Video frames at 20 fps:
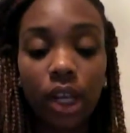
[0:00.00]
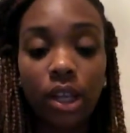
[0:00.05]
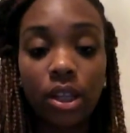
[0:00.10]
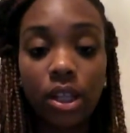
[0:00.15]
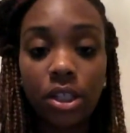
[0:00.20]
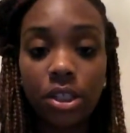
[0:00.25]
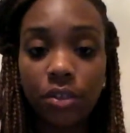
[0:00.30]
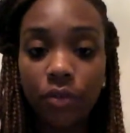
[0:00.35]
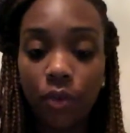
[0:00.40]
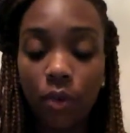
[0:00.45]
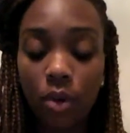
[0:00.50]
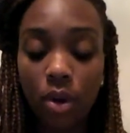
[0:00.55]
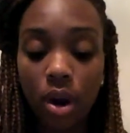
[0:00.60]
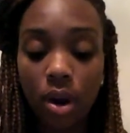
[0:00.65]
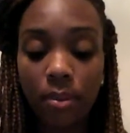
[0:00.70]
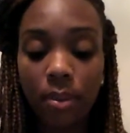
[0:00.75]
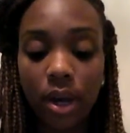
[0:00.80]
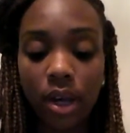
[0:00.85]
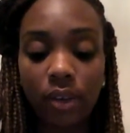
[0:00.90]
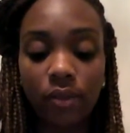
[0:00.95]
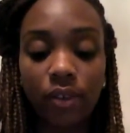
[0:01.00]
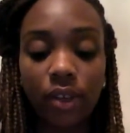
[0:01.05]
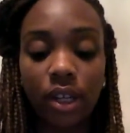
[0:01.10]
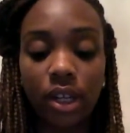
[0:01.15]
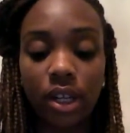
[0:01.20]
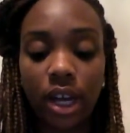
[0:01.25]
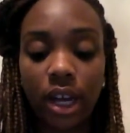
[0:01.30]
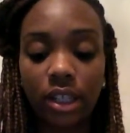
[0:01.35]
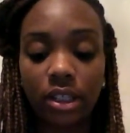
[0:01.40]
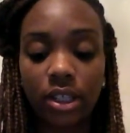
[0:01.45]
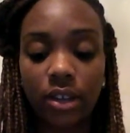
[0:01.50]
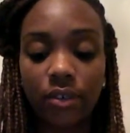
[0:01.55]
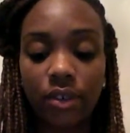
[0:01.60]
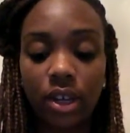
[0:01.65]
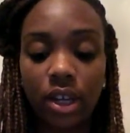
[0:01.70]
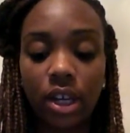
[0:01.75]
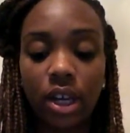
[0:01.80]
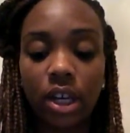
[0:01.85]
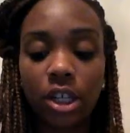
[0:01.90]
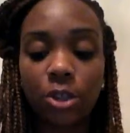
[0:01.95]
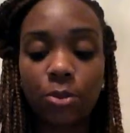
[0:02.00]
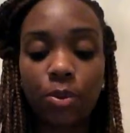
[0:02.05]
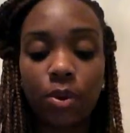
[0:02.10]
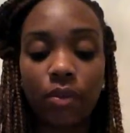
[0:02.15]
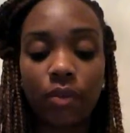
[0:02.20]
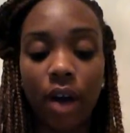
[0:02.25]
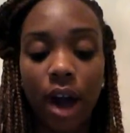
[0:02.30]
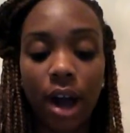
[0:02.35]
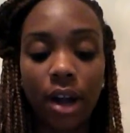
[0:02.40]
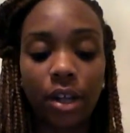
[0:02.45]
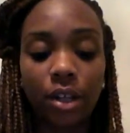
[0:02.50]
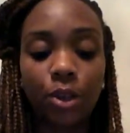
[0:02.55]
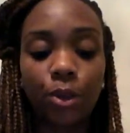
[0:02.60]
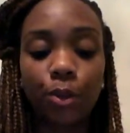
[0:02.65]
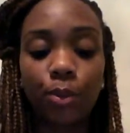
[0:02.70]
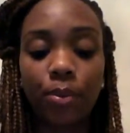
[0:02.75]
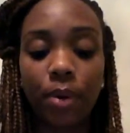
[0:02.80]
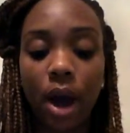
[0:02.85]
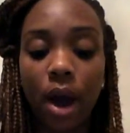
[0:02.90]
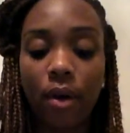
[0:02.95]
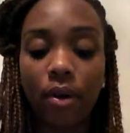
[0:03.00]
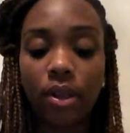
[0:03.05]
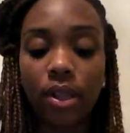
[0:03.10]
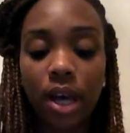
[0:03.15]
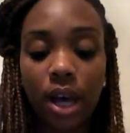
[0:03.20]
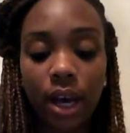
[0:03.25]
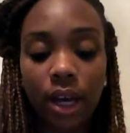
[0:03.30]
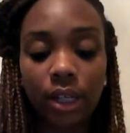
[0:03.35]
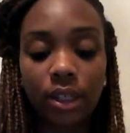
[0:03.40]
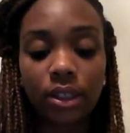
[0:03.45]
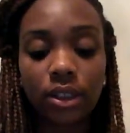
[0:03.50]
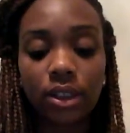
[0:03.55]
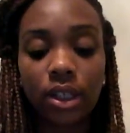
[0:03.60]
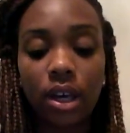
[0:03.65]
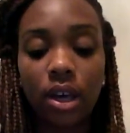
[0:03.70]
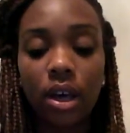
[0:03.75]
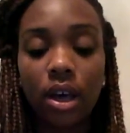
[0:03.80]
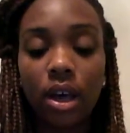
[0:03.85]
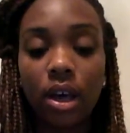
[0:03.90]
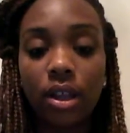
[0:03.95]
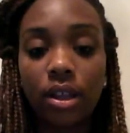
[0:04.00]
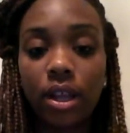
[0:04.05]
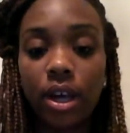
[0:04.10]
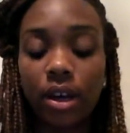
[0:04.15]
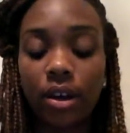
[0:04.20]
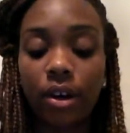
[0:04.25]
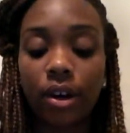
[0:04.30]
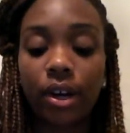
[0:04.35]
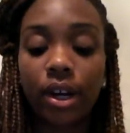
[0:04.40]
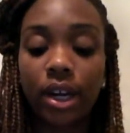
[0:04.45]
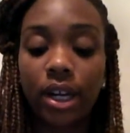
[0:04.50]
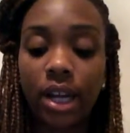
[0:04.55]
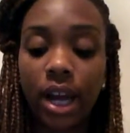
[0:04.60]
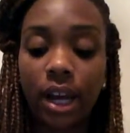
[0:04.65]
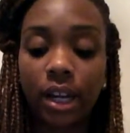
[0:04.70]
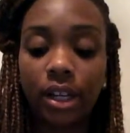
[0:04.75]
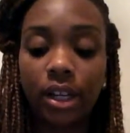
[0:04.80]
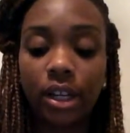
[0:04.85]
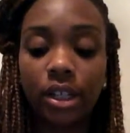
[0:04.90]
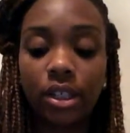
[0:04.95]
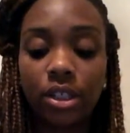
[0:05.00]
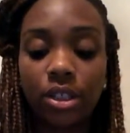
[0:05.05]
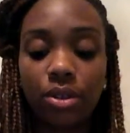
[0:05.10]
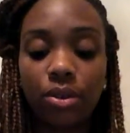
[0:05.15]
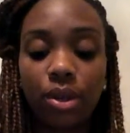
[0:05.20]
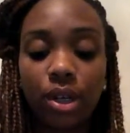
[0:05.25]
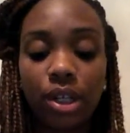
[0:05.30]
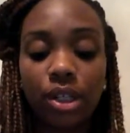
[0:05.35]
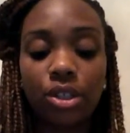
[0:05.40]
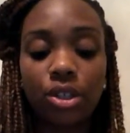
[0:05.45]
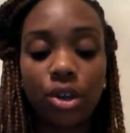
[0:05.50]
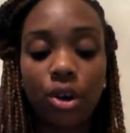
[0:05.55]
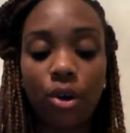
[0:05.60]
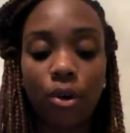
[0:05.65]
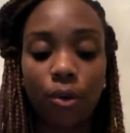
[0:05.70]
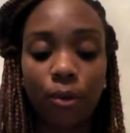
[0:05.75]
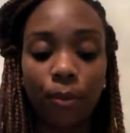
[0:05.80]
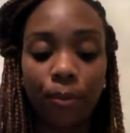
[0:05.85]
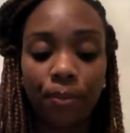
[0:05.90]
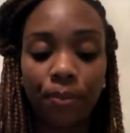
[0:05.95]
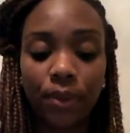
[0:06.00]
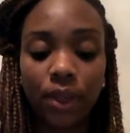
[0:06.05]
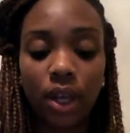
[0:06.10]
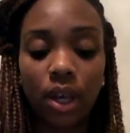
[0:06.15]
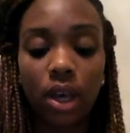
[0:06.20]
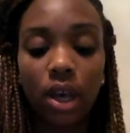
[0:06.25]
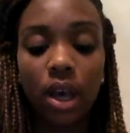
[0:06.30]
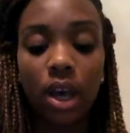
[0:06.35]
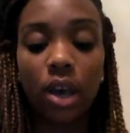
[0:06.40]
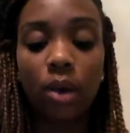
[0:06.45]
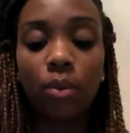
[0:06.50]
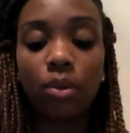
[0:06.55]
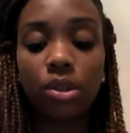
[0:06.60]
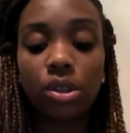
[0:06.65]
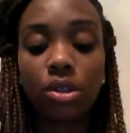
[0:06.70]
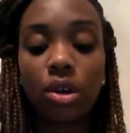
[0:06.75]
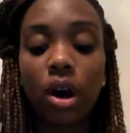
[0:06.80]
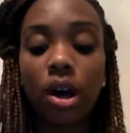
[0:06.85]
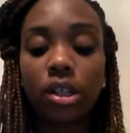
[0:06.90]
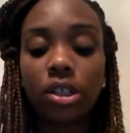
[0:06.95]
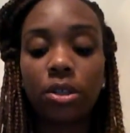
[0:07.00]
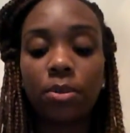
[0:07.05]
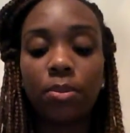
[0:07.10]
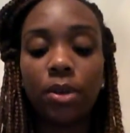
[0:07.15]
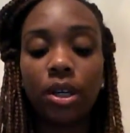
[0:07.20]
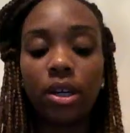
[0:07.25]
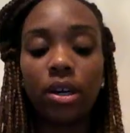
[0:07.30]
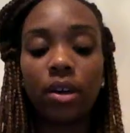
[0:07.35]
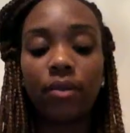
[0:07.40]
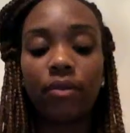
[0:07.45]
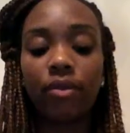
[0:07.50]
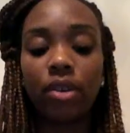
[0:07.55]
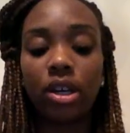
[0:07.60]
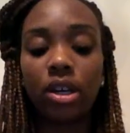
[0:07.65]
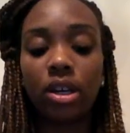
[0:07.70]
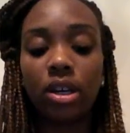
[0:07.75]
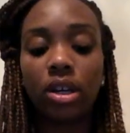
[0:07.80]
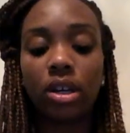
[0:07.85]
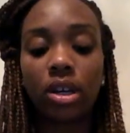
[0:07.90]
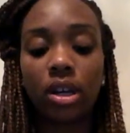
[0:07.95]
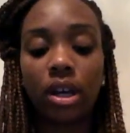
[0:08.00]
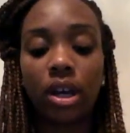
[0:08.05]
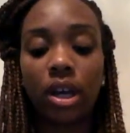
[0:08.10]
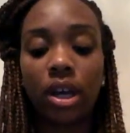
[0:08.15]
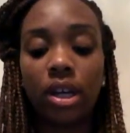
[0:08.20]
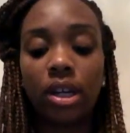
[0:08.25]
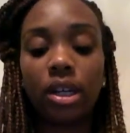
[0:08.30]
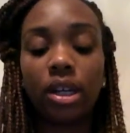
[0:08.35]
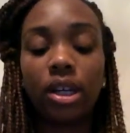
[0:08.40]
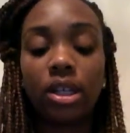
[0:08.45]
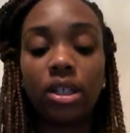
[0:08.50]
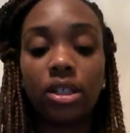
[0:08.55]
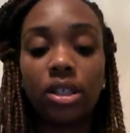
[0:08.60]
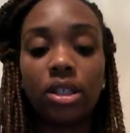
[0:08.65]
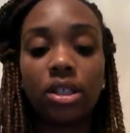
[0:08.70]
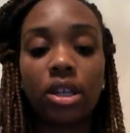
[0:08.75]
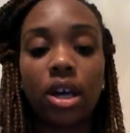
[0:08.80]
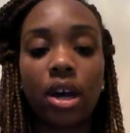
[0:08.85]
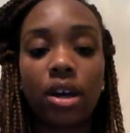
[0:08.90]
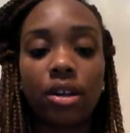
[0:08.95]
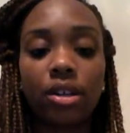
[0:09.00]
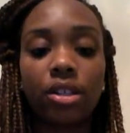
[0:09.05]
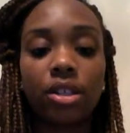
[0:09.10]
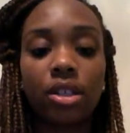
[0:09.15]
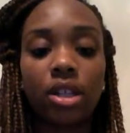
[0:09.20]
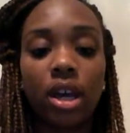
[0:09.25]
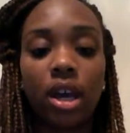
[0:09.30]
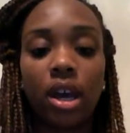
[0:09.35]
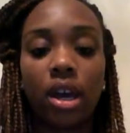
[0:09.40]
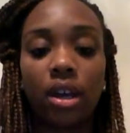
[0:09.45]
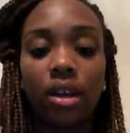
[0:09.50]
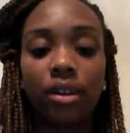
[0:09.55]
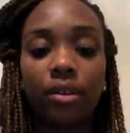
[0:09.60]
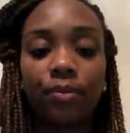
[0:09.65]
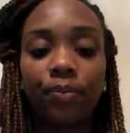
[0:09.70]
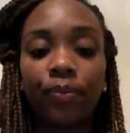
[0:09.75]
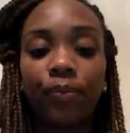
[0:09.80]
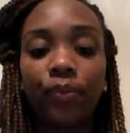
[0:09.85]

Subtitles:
This form of connectivity is provided through power lines that are connected to each home. It was thought to be convenient and easy to understand.